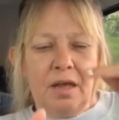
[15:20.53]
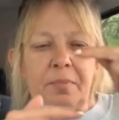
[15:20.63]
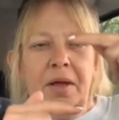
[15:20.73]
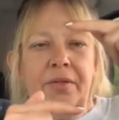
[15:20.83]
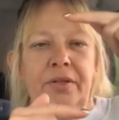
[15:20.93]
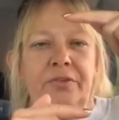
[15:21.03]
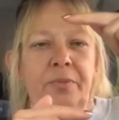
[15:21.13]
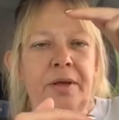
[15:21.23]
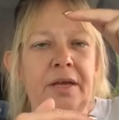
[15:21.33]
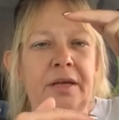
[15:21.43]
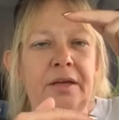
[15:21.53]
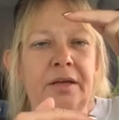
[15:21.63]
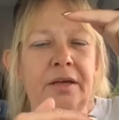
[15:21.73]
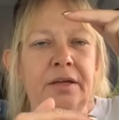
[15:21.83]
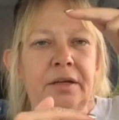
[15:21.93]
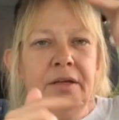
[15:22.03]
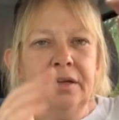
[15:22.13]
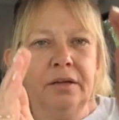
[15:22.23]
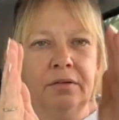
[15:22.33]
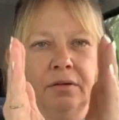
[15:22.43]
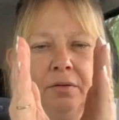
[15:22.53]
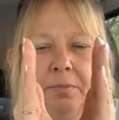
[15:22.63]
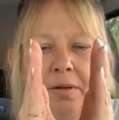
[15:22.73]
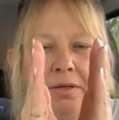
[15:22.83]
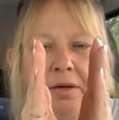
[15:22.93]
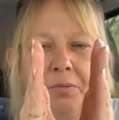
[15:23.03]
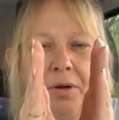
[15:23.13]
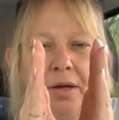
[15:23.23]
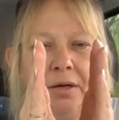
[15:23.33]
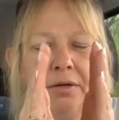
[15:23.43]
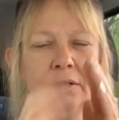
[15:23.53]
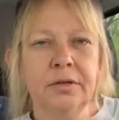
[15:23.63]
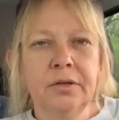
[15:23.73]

about this big and about that wide